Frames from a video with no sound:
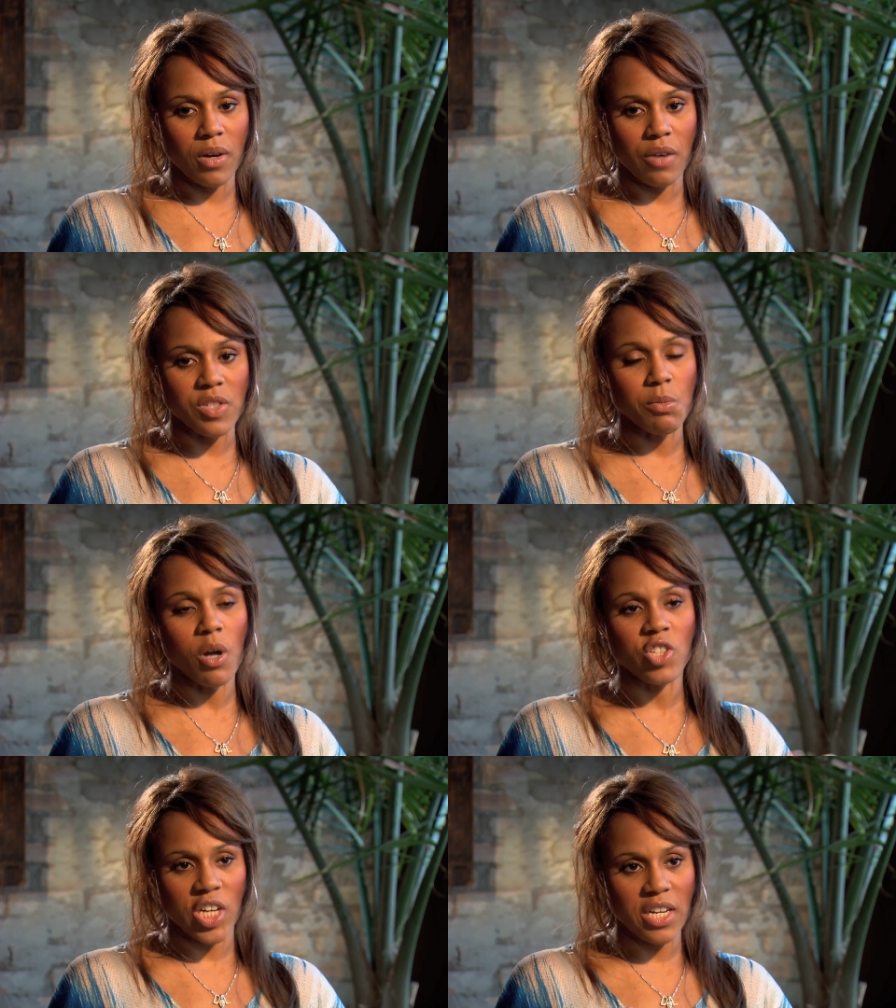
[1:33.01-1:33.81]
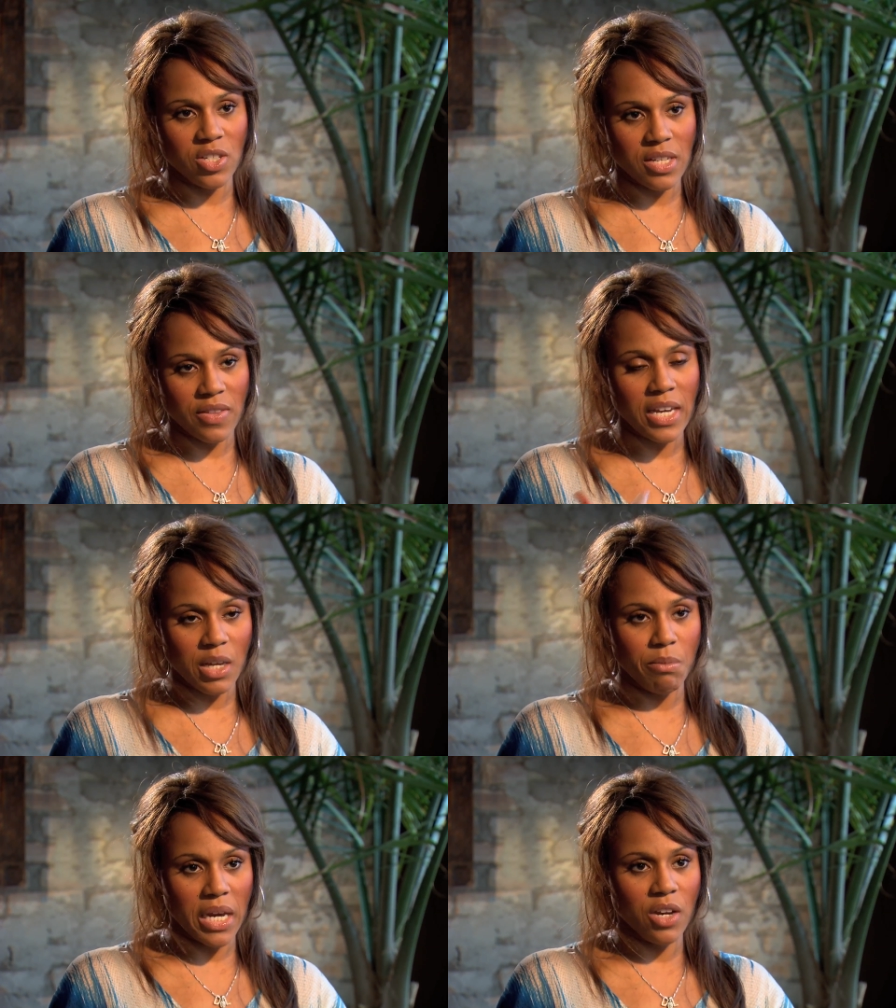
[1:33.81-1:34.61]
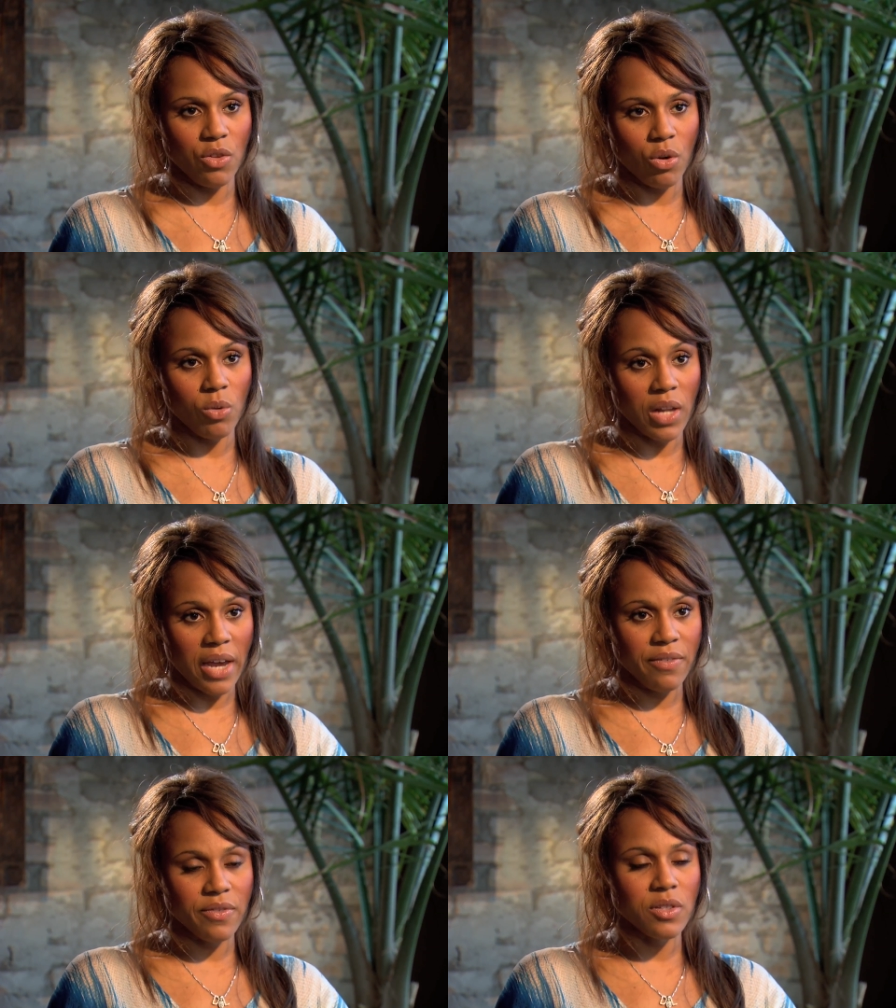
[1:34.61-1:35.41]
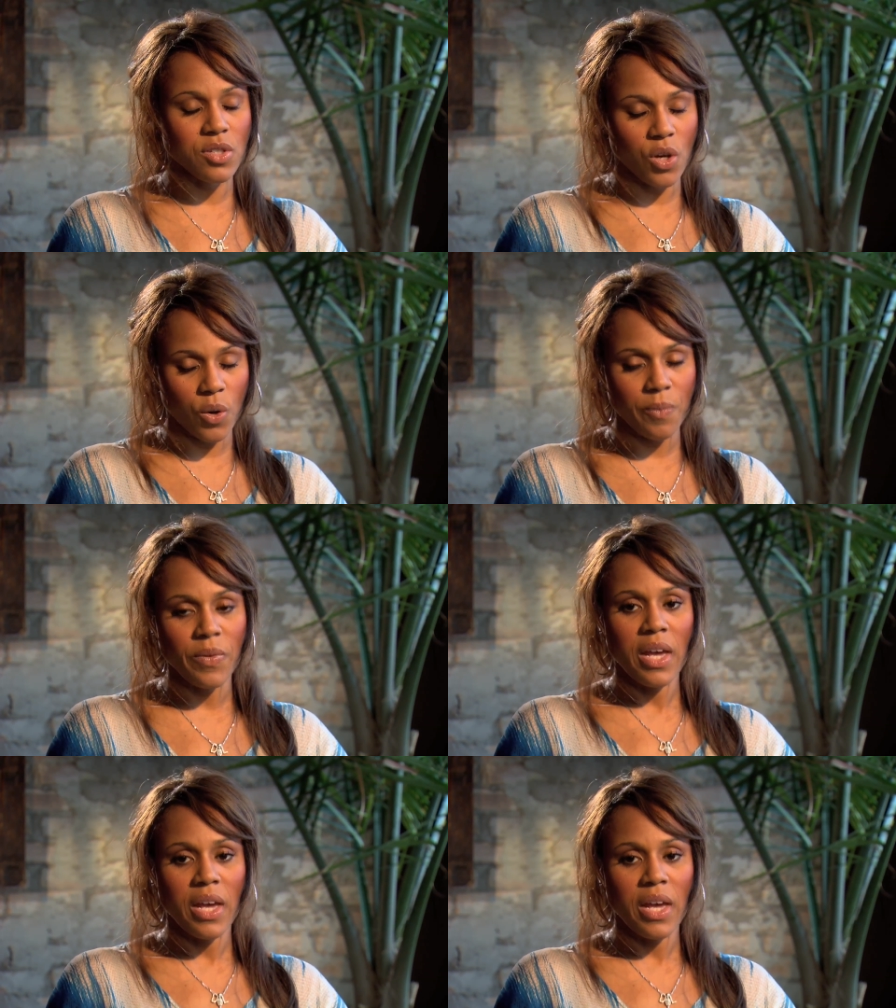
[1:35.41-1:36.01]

of small changes that they can make in their own life. So